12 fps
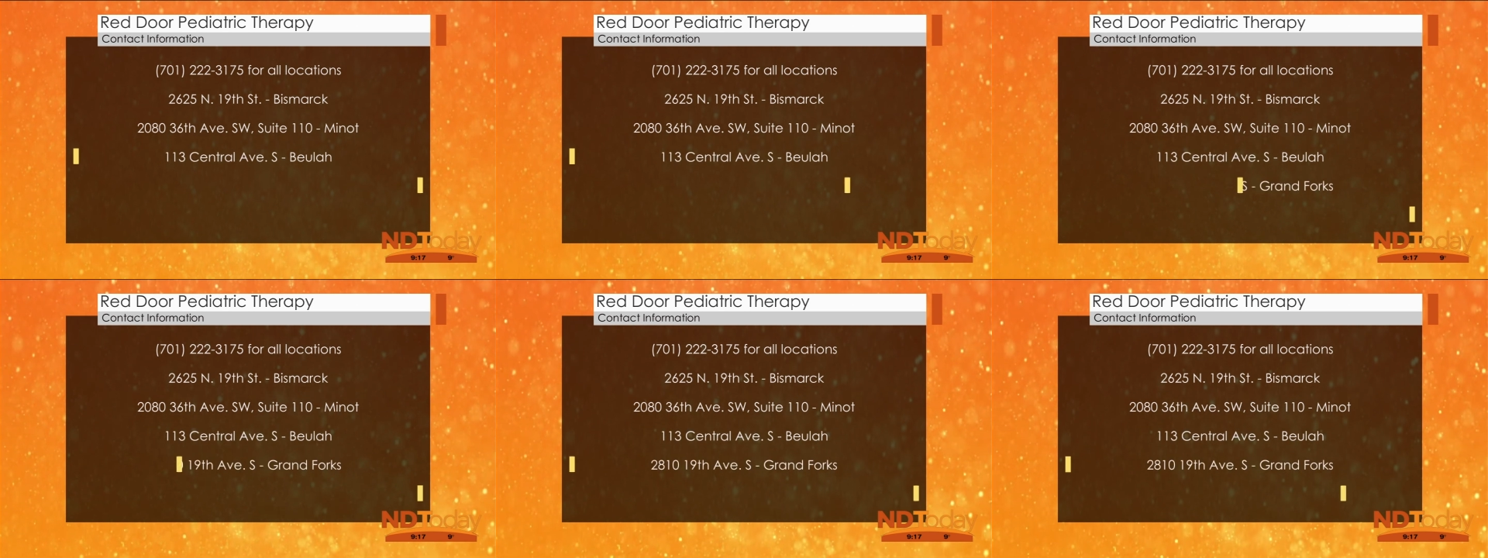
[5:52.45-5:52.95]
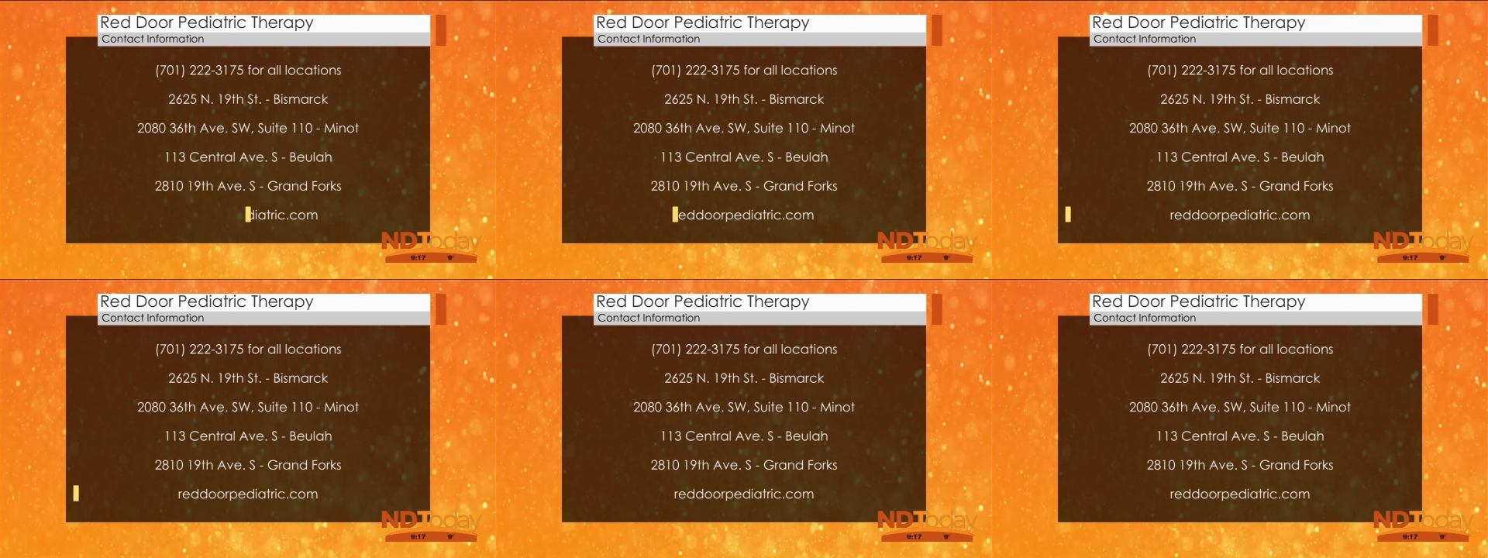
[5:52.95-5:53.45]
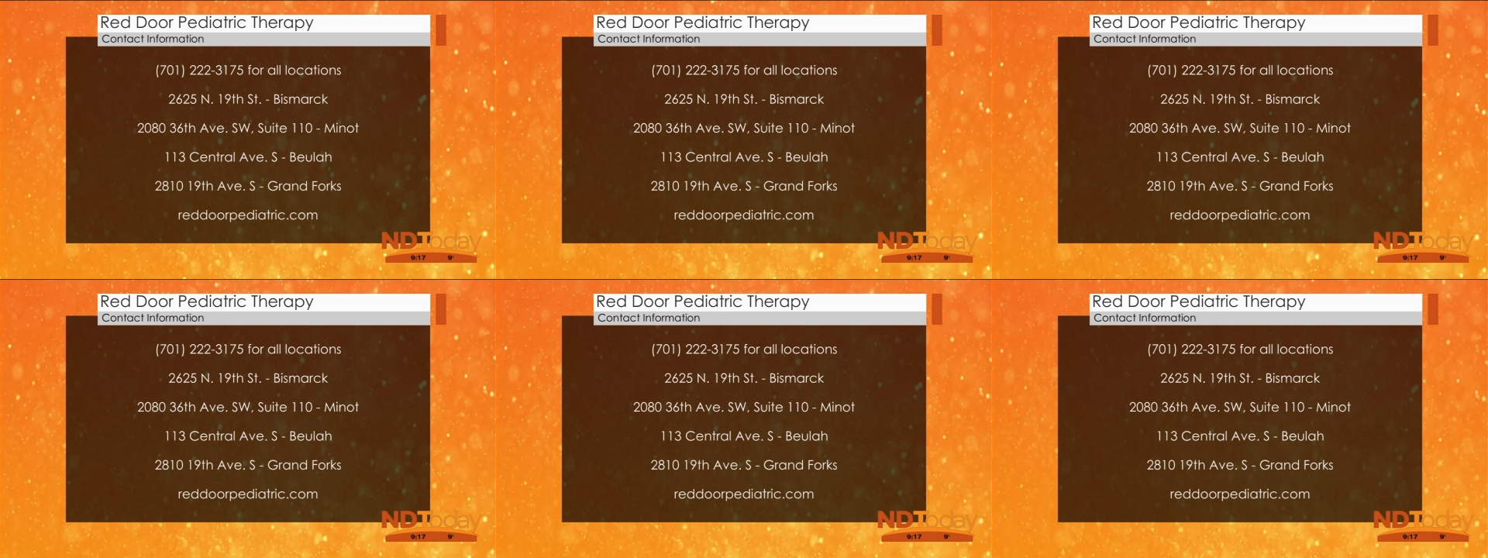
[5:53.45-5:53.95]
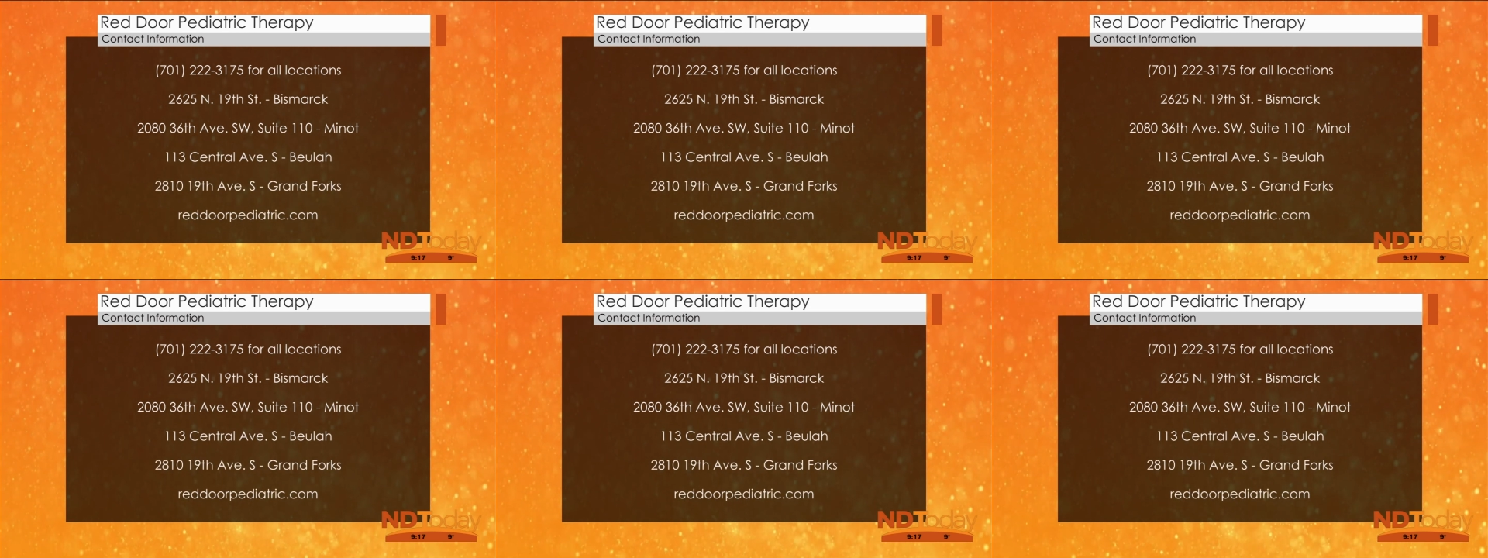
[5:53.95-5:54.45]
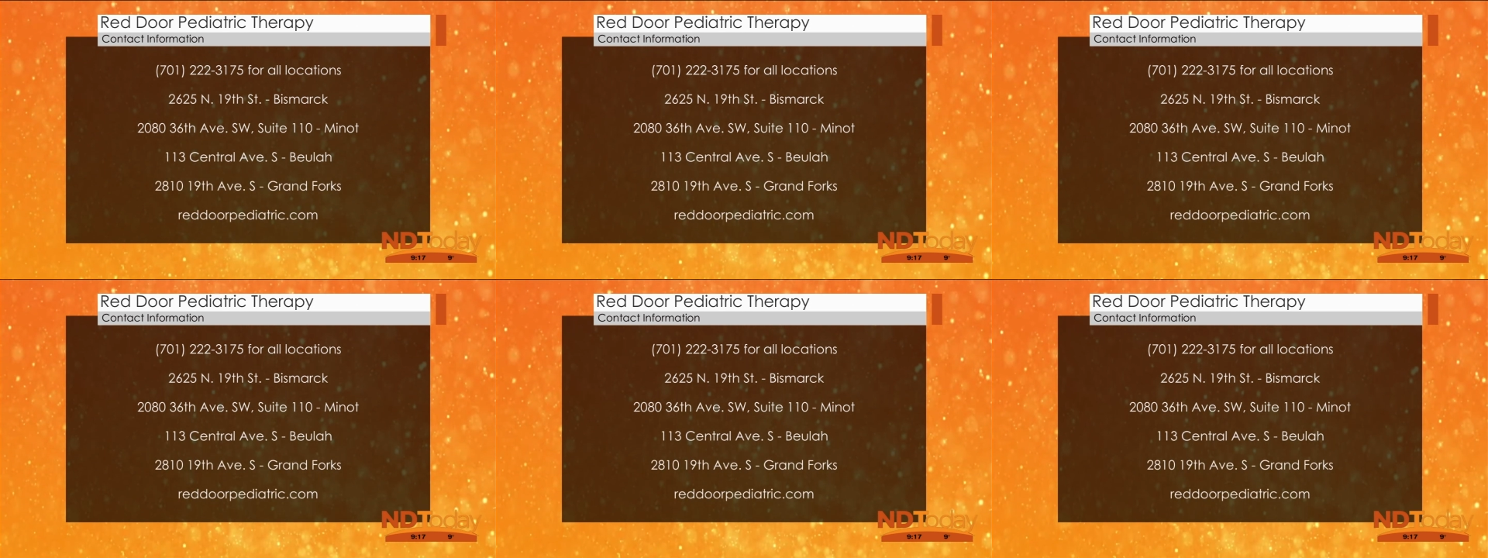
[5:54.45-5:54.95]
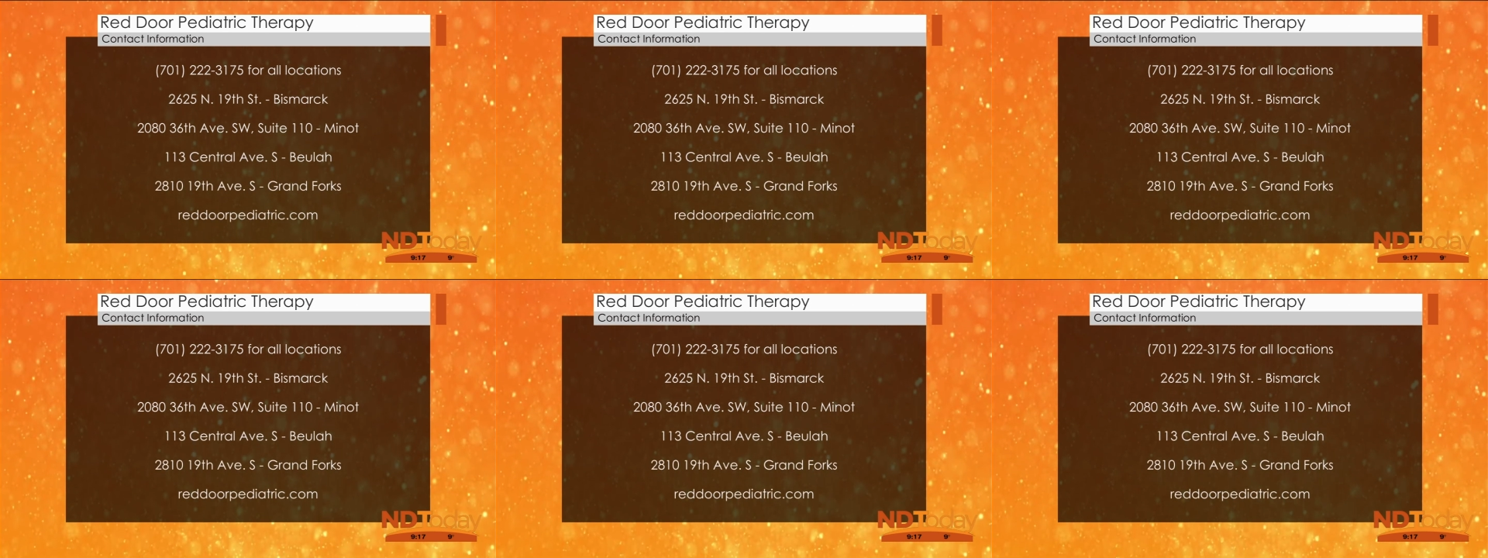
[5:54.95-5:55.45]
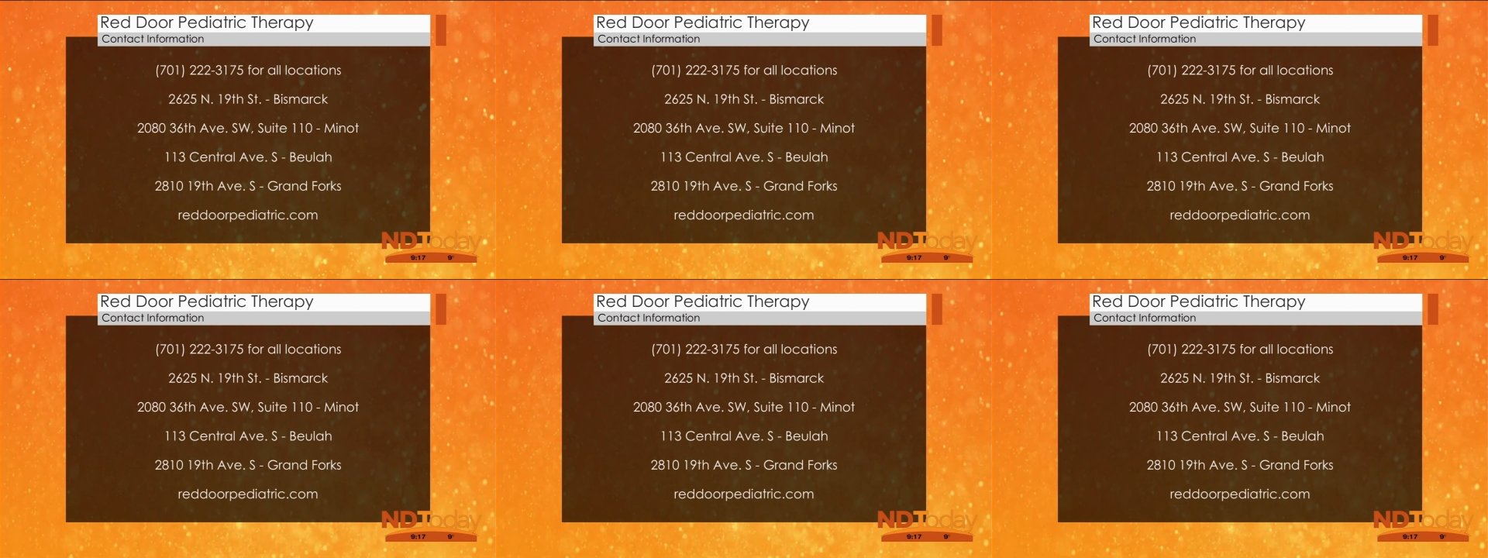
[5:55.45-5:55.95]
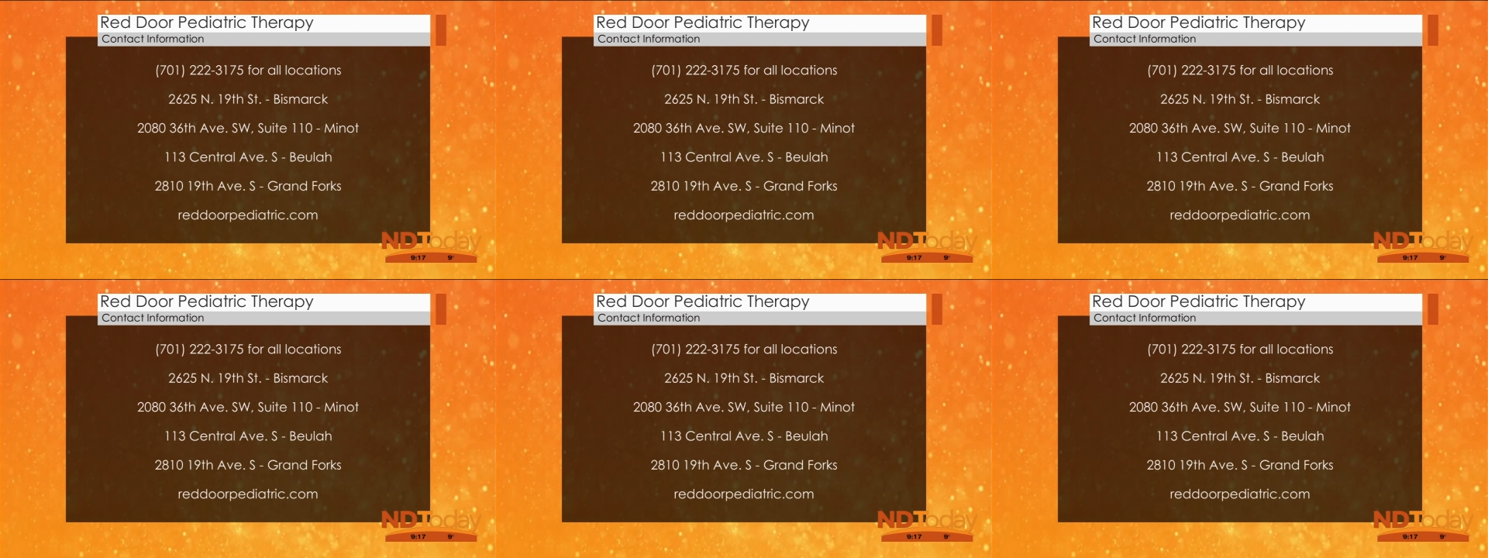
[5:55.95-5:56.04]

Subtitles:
[unreadable: no face in view]